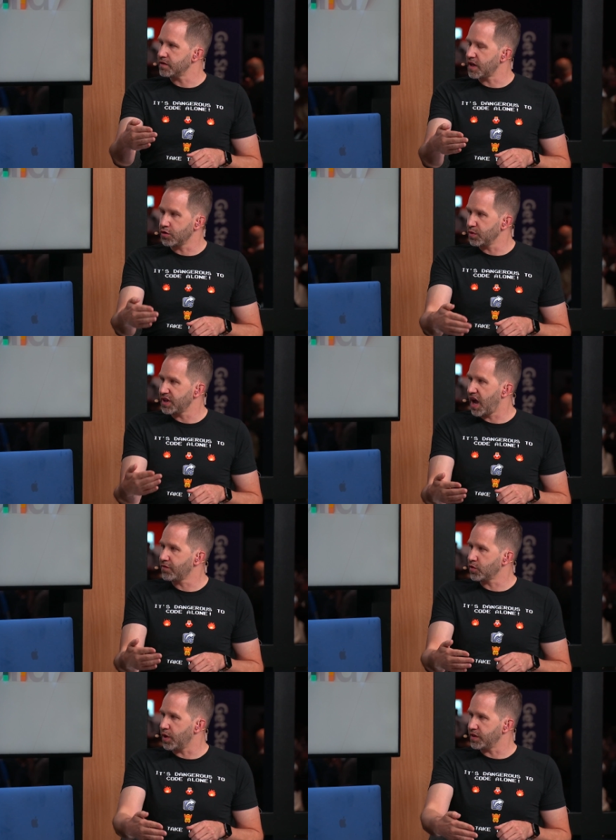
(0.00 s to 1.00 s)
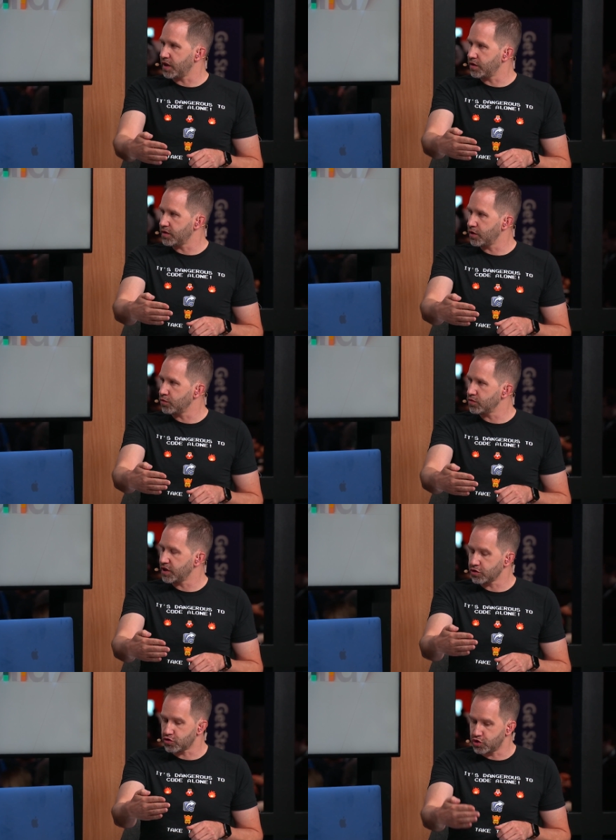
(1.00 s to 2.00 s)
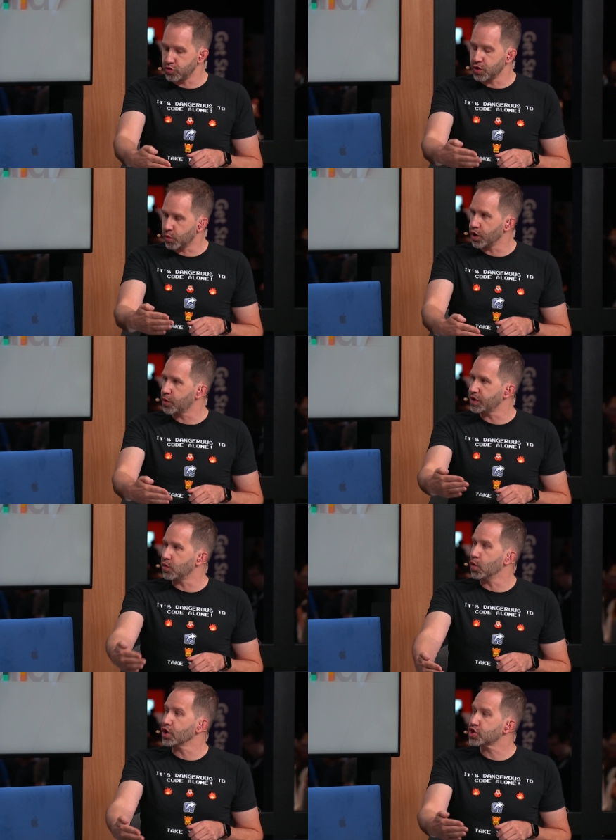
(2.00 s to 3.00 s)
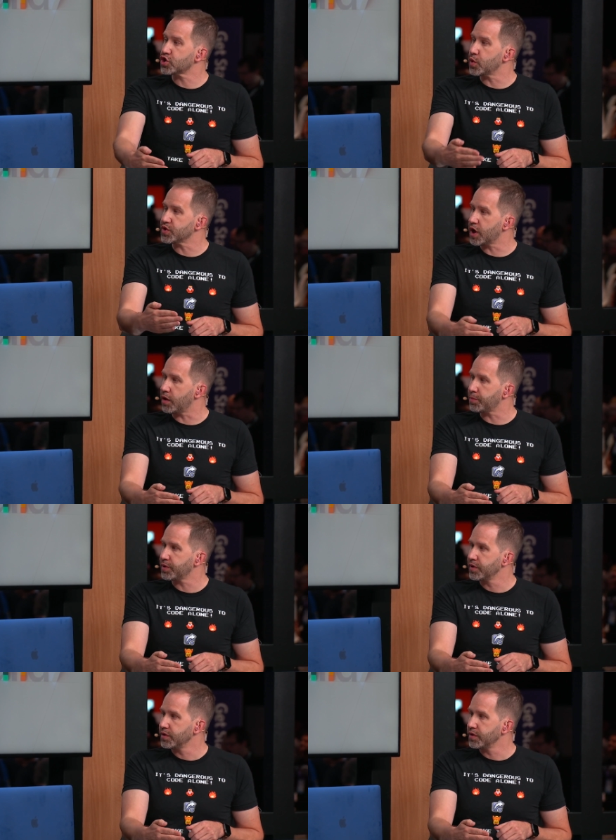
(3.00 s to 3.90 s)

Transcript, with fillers: they don't really have to wait. They they don't they just do the work when the work shows up,